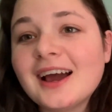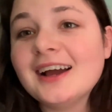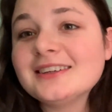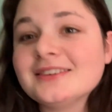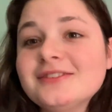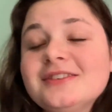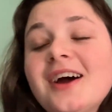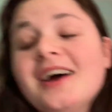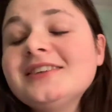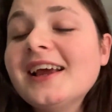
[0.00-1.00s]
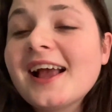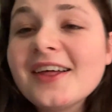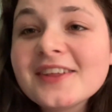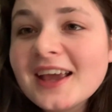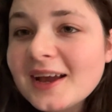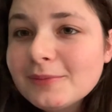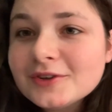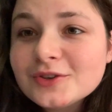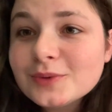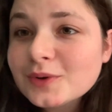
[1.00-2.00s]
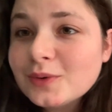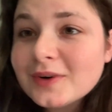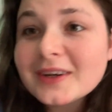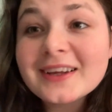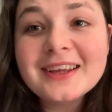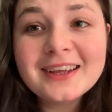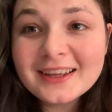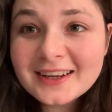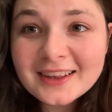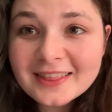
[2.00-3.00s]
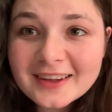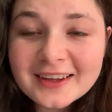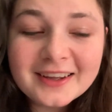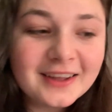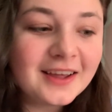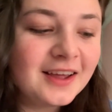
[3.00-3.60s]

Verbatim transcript: I did not take out the camera to record anything.